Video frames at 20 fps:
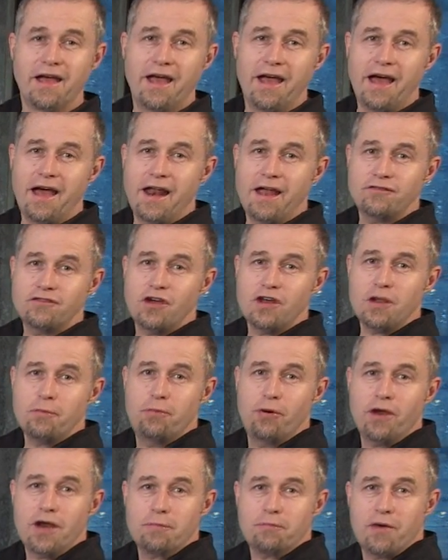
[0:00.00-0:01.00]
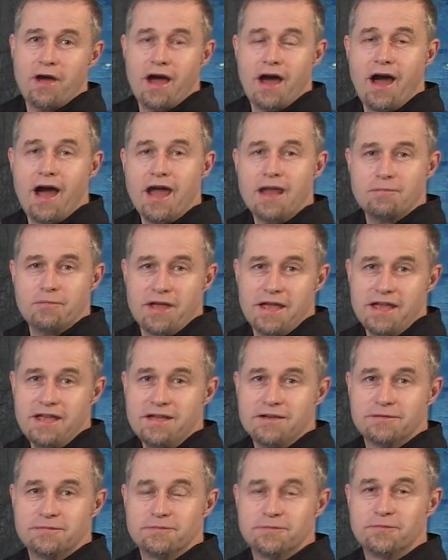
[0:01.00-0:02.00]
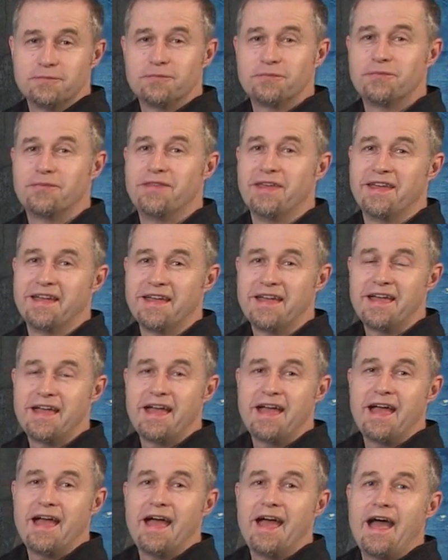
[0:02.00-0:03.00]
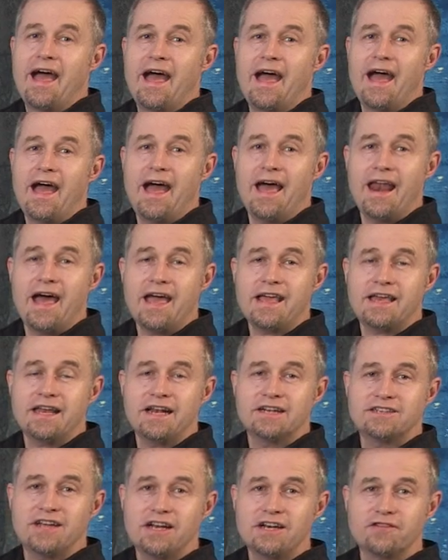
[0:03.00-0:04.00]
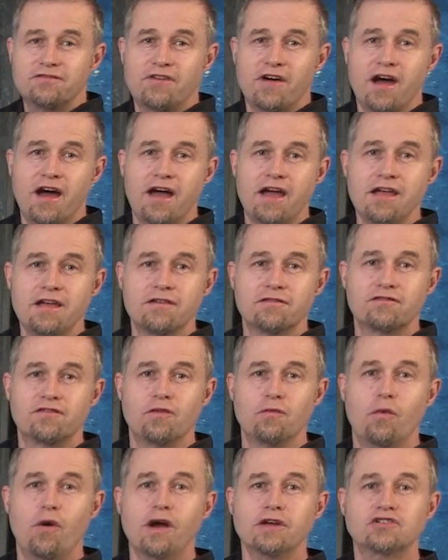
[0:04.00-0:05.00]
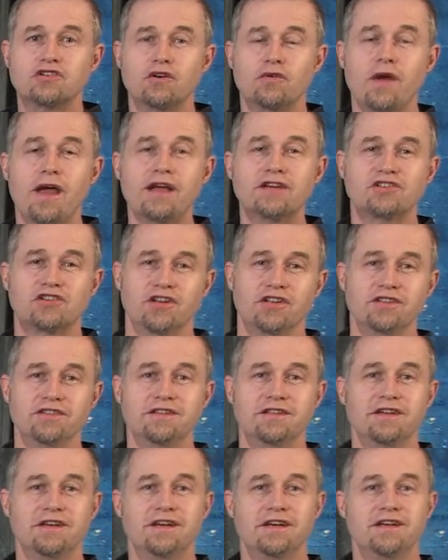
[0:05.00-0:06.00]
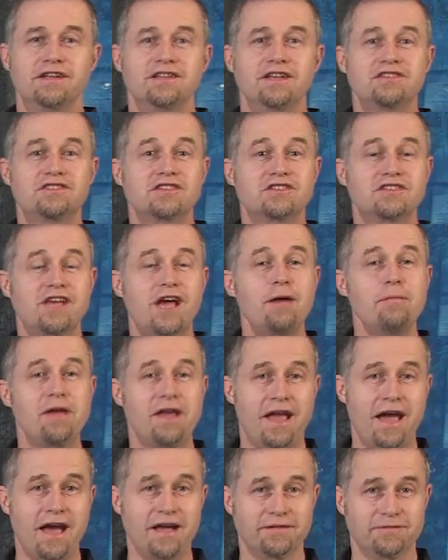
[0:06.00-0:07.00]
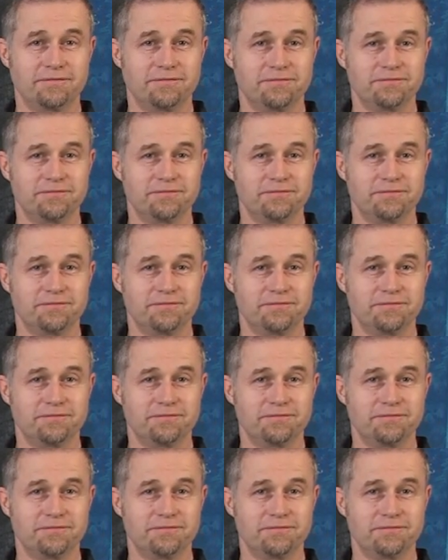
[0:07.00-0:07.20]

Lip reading: I'm going to put it behind me, and I can identify from what direction this is coming at.